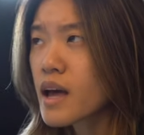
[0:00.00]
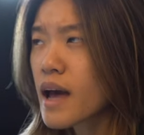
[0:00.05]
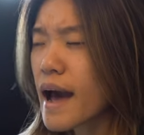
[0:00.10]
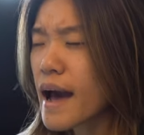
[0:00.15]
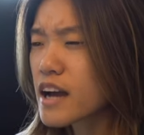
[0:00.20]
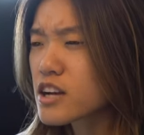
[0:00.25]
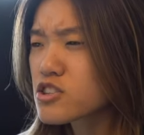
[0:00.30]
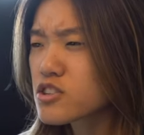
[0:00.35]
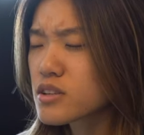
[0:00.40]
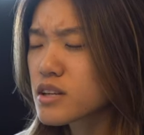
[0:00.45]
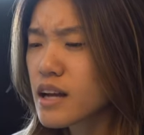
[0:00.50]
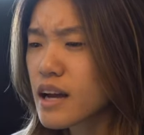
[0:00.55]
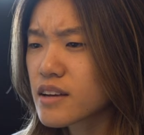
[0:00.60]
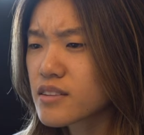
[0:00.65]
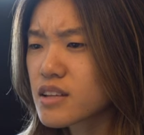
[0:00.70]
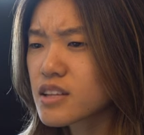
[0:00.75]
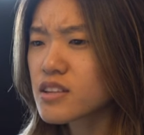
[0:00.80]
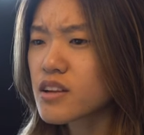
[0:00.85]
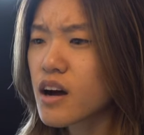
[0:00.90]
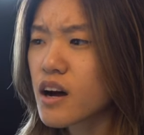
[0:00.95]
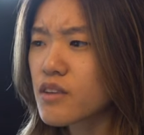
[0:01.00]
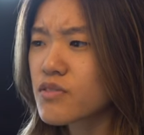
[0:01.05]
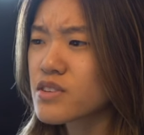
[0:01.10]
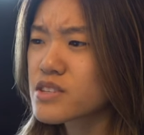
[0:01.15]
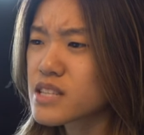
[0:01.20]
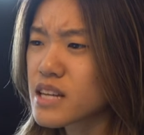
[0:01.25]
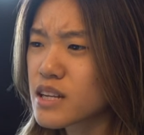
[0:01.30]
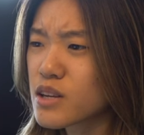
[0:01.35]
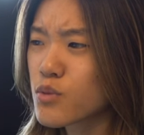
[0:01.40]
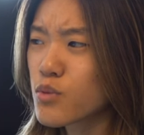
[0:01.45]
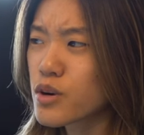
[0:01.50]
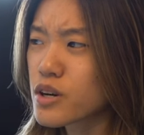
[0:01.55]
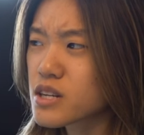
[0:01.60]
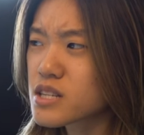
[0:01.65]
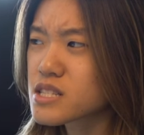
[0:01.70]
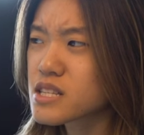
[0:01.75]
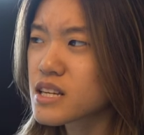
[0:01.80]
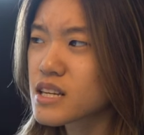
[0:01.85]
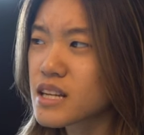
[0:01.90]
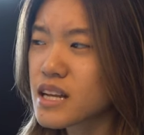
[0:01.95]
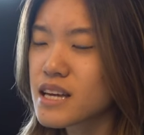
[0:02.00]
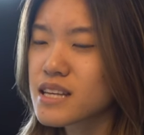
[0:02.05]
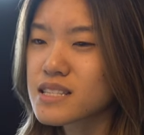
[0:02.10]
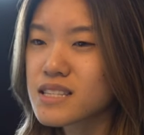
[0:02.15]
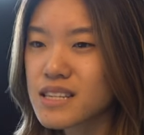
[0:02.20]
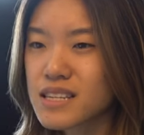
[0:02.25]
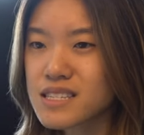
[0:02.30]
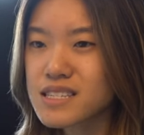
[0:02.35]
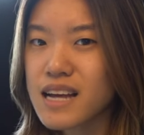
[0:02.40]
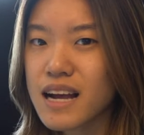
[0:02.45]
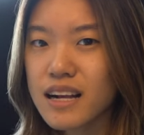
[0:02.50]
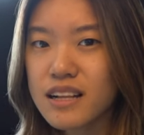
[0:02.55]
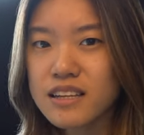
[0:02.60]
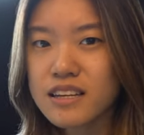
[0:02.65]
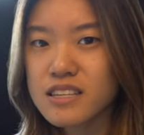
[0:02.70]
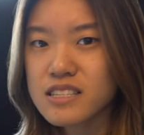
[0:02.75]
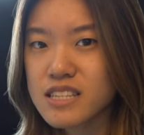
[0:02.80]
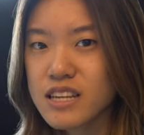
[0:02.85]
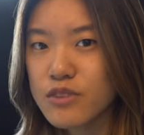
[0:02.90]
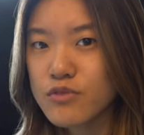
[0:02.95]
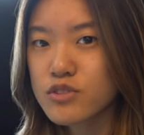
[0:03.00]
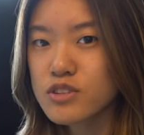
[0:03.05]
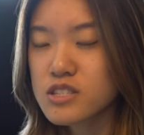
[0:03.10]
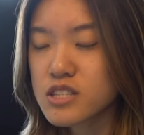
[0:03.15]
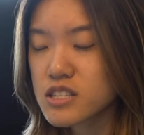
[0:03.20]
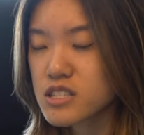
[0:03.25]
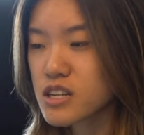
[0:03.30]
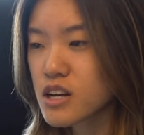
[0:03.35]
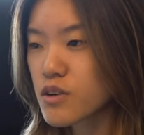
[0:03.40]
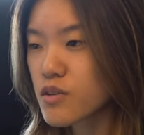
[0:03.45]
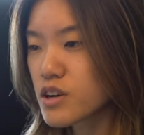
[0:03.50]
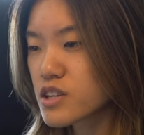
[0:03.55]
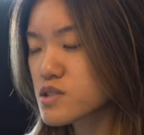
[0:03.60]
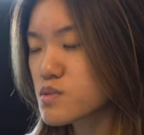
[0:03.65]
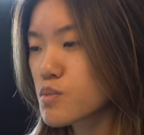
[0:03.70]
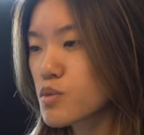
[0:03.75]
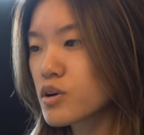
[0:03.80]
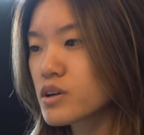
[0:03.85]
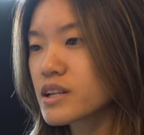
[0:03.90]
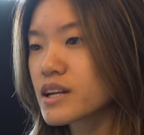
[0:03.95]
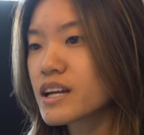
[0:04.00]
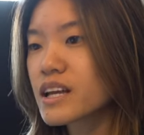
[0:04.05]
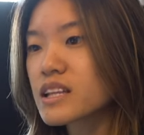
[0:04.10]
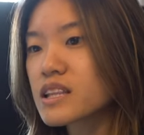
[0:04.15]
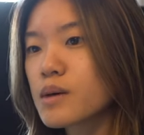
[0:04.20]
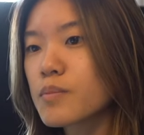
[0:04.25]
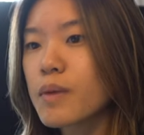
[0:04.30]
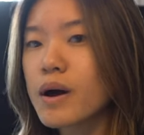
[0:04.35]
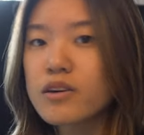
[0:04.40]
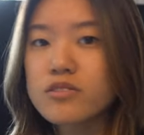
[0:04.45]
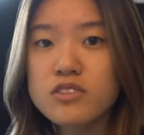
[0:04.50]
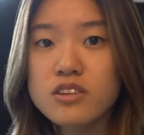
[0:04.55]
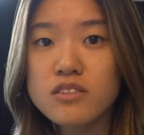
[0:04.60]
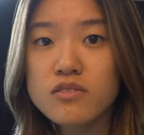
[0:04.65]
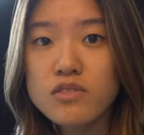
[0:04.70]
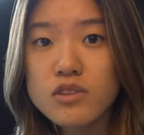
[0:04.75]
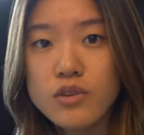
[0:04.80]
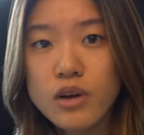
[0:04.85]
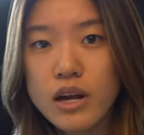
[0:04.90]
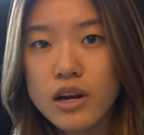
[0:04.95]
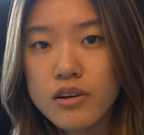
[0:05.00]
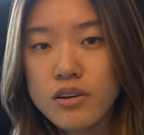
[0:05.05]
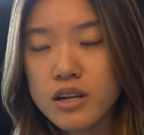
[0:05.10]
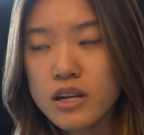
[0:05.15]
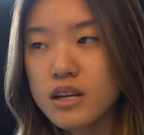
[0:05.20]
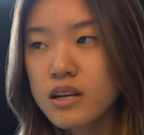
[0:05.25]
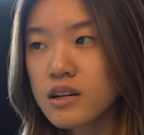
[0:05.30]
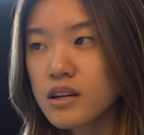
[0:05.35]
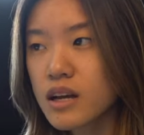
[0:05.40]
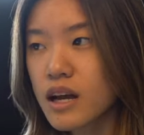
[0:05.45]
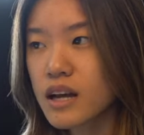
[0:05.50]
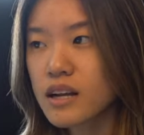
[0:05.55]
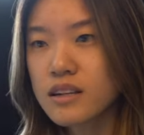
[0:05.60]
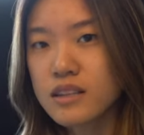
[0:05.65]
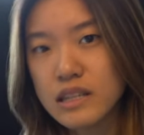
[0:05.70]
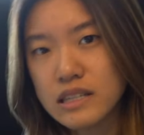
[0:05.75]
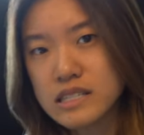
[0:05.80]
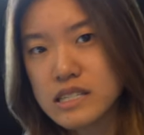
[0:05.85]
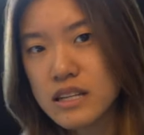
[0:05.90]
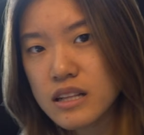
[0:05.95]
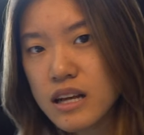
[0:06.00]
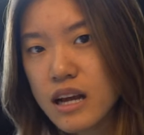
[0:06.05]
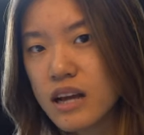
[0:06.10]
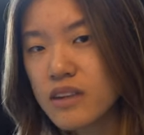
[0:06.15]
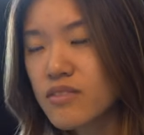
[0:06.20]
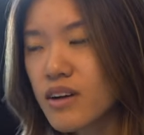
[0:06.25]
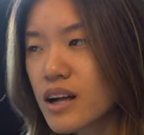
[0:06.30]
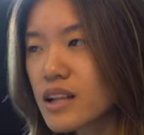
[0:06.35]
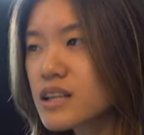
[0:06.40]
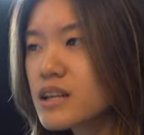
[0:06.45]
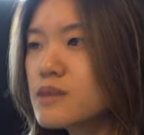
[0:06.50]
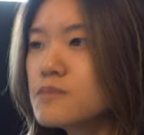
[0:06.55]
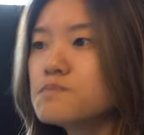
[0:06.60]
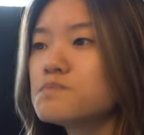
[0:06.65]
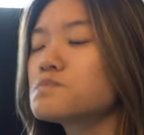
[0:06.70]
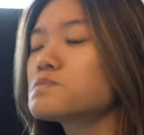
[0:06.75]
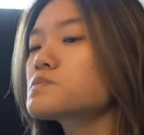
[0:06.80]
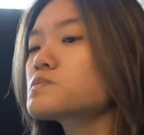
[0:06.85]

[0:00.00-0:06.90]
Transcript: Actually, I think the office that he works in isn't exactly in San Francisco. It's more like in the Mountain View area, kind of like Silicon Valley.